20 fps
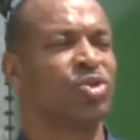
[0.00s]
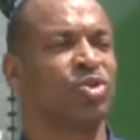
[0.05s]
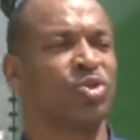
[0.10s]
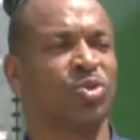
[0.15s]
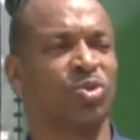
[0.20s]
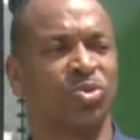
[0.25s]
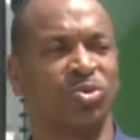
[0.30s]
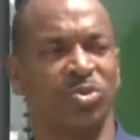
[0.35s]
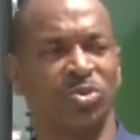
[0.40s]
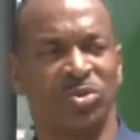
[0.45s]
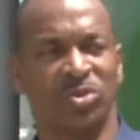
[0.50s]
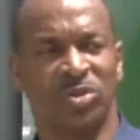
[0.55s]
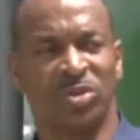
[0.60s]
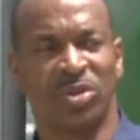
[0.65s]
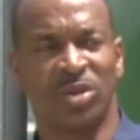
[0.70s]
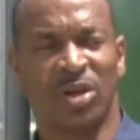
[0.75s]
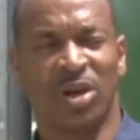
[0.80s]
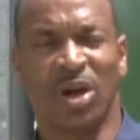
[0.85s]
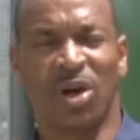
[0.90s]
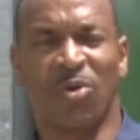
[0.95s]
to
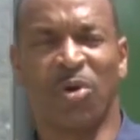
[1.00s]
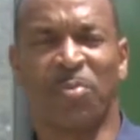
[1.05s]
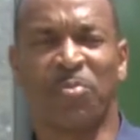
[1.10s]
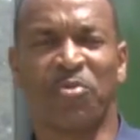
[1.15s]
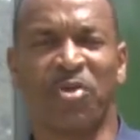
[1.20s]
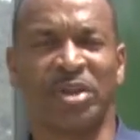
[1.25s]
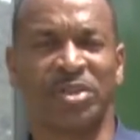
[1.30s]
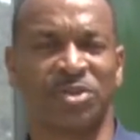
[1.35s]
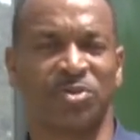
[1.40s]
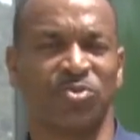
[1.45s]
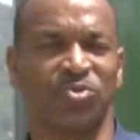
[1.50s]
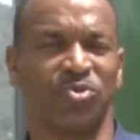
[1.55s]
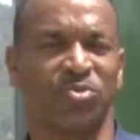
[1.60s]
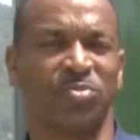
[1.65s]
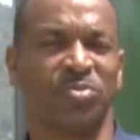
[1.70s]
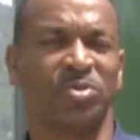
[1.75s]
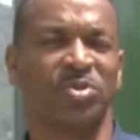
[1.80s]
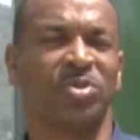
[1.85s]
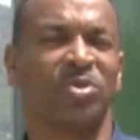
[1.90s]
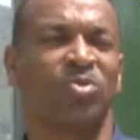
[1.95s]
our press
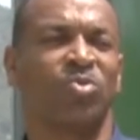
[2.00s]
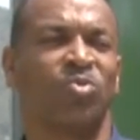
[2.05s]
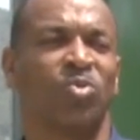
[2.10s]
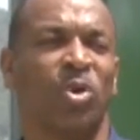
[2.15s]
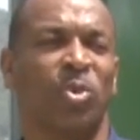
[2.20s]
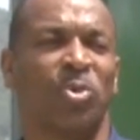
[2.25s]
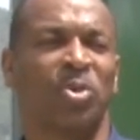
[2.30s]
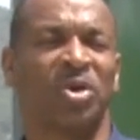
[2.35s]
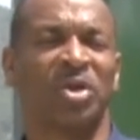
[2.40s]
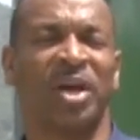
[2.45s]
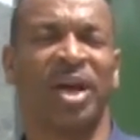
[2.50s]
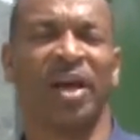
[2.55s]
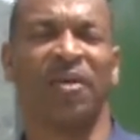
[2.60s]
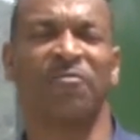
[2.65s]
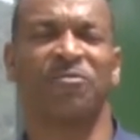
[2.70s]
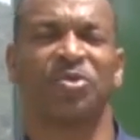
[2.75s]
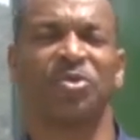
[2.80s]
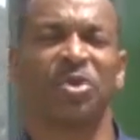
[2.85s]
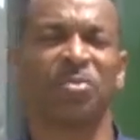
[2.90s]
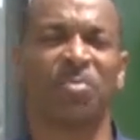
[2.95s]
room where we're going to
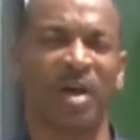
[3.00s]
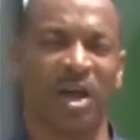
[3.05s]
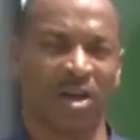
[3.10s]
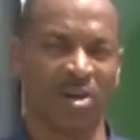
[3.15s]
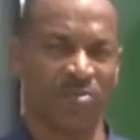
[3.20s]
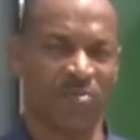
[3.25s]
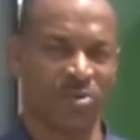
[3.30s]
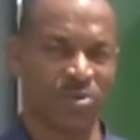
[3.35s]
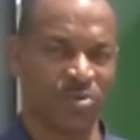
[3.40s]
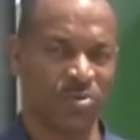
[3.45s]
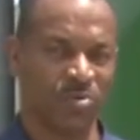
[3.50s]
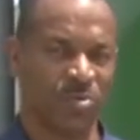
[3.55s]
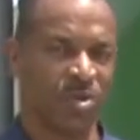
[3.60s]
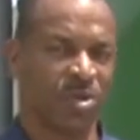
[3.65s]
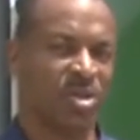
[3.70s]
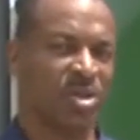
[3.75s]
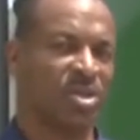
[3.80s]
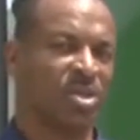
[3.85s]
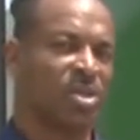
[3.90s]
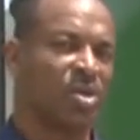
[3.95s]
have to the back of you,
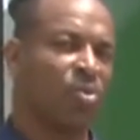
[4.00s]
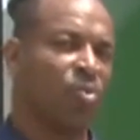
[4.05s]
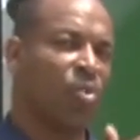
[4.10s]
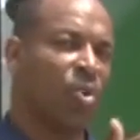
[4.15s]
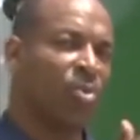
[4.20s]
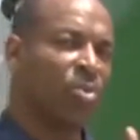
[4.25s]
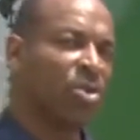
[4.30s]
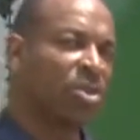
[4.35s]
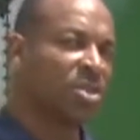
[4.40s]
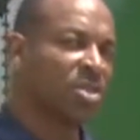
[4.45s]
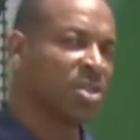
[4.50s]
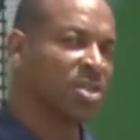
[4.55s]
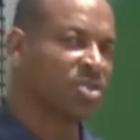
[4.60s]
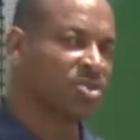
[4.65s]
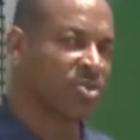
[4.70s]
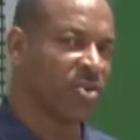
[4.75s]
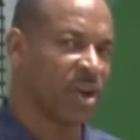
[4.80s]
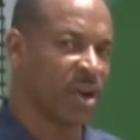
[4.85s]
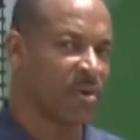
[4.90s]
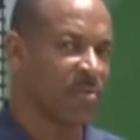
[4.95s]
where we're going to
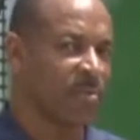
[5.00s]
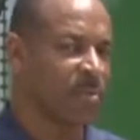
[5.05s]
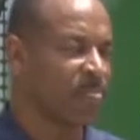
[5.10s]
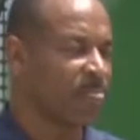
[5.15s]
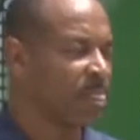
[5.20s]
describe.